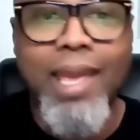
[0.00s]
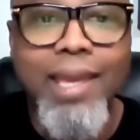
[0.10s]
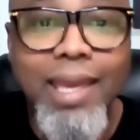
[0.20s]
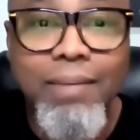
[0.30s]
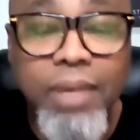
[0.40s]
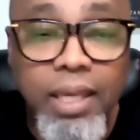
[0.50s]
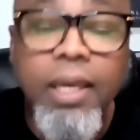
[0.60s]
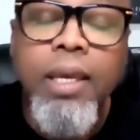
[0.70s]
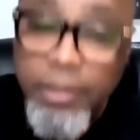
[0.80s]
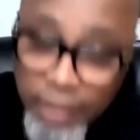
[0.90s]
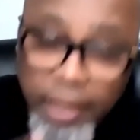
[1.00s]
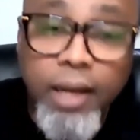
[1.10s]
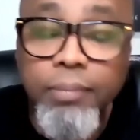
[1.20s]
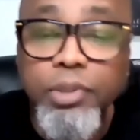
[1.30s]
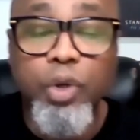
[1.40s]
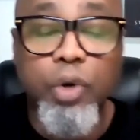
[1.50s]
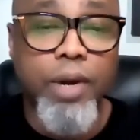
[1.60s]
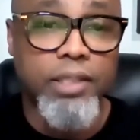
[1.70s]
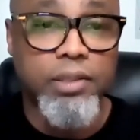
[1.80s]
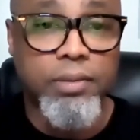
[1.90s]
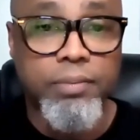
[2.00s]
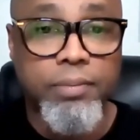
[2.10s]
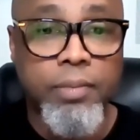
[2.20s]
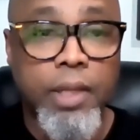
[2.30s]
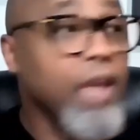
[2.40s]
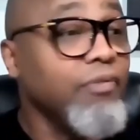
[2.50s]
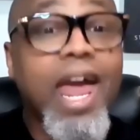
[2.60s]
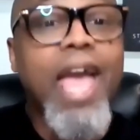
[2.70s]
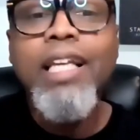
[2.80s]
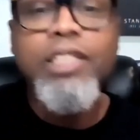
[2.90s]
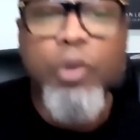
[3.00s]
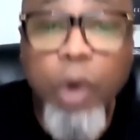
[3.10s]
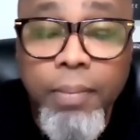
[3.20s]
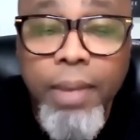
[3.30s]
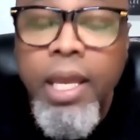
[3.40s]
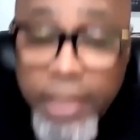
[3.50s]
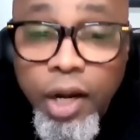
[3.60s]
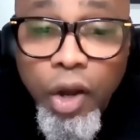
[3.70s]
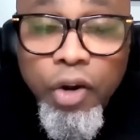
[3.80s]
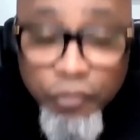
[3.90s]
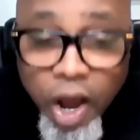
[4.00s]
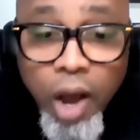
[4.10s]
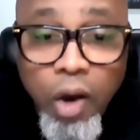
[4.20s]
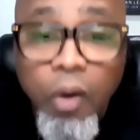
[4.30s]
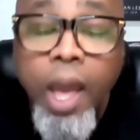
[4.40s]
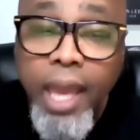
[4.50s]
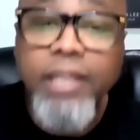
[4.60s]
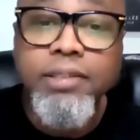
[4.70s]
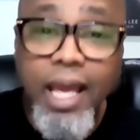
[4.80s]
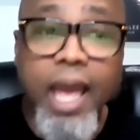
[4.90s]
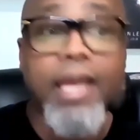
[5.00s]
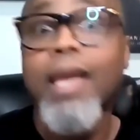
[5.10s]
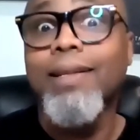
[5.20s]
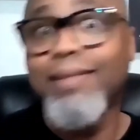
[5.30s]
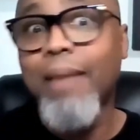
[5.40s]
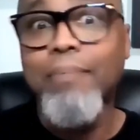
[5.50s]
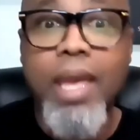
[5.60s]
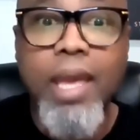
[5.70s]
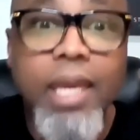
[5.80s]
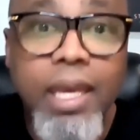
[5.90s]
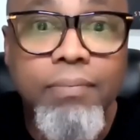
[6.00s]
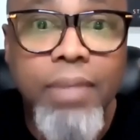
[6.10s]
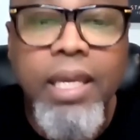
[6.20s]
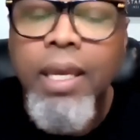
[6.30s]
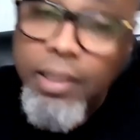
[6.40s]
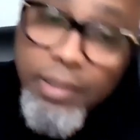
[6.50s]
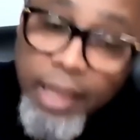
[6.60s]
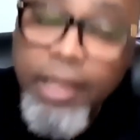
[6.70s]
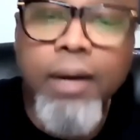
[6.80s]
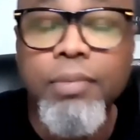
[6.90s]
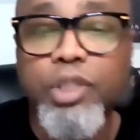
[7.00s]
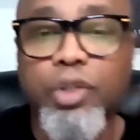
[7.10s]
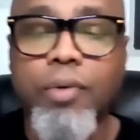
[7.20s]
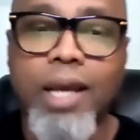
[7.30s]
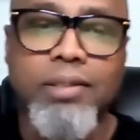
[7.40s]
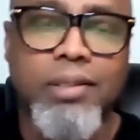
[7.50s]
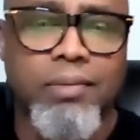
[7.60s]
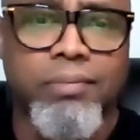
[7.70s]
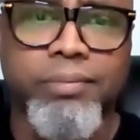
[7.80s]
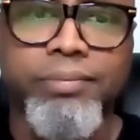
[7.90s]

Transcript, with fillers: man hit me, they coming to arrest him. If an Asian woman get on the phone and say, that man hit me, they coming to arrest him.